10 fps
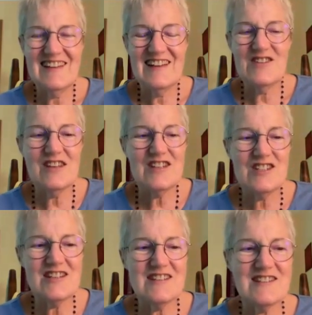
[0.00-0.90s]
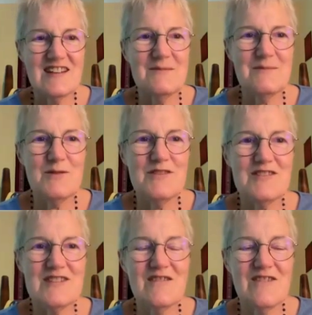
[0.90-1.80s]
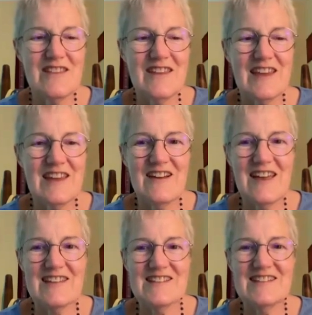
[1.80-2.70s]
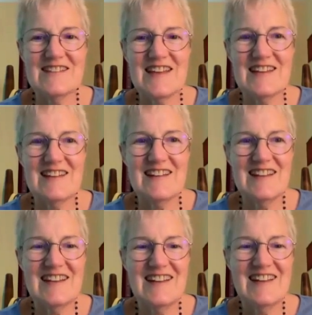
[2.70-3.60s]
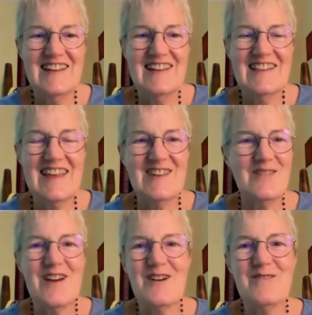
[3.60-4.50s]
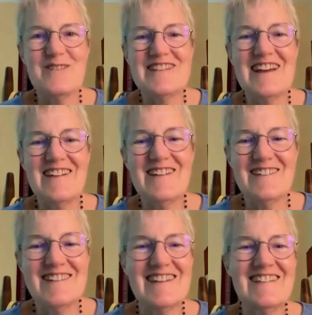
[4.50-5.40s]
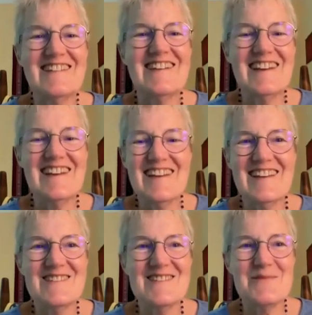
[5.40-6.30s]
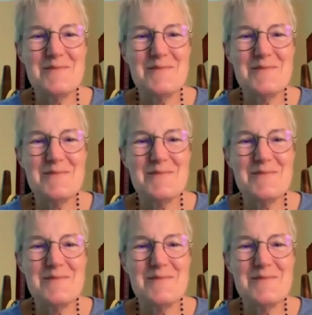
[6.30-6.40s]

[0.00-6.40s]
And you can just unmute yourself. I think Eric has it set. Thank you, Eric, for tech hosting tonight. Thank you so